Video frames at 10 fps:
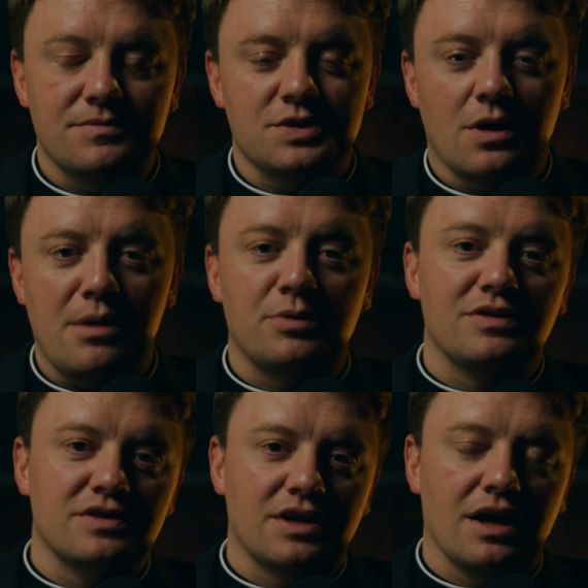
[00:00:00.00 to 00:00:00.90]
So I
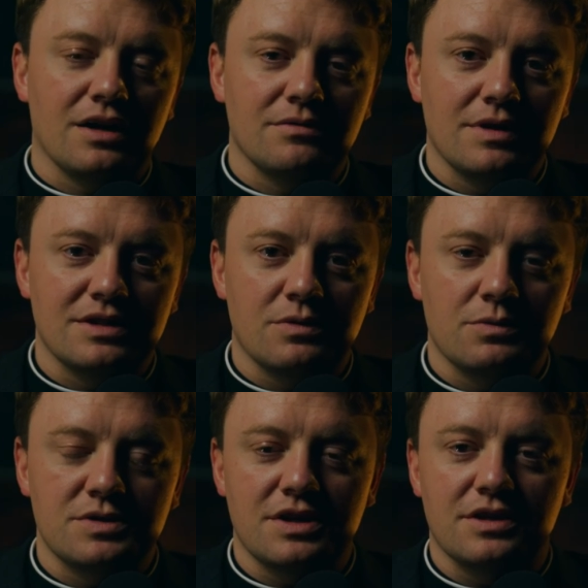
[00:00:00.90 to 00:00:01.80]
believe in God. That's what
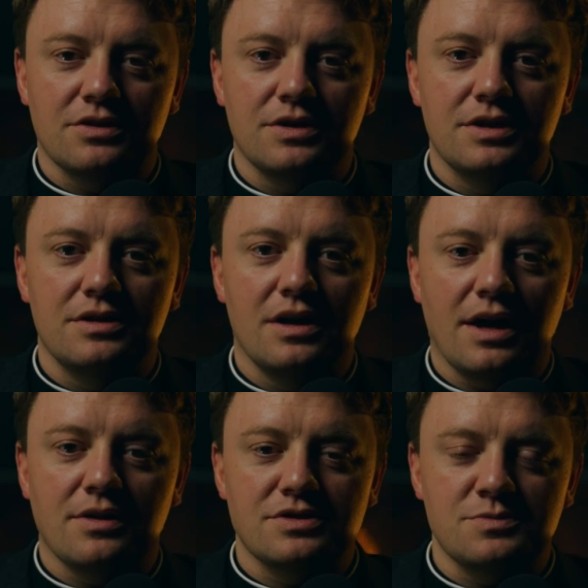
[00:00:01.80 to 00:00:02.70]
we say in the Creed.
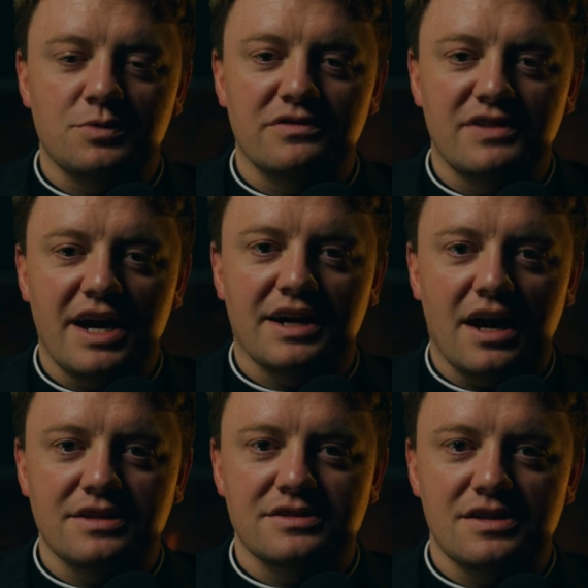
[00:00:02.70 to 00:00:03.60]
I don't just believe that
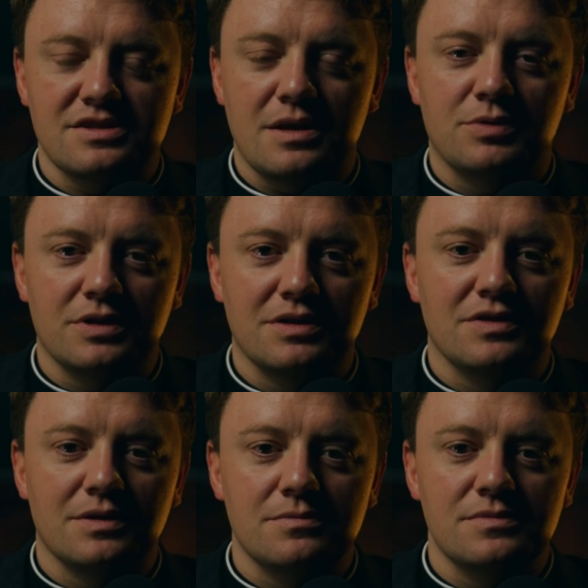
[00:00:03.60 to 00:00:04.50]
God exists, I believe
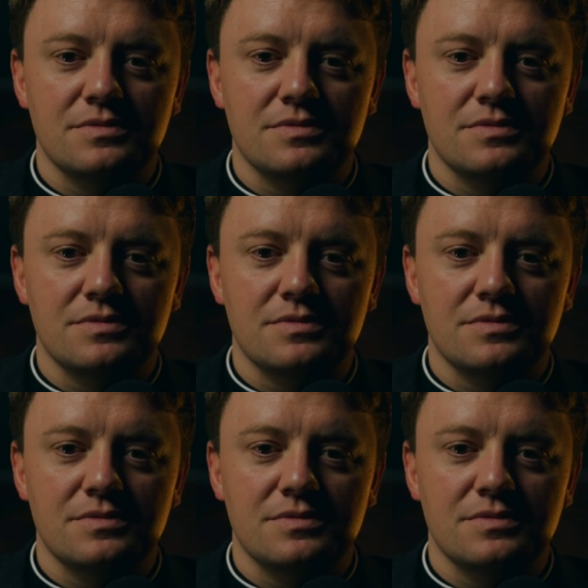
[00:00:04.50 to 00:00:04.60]
in him.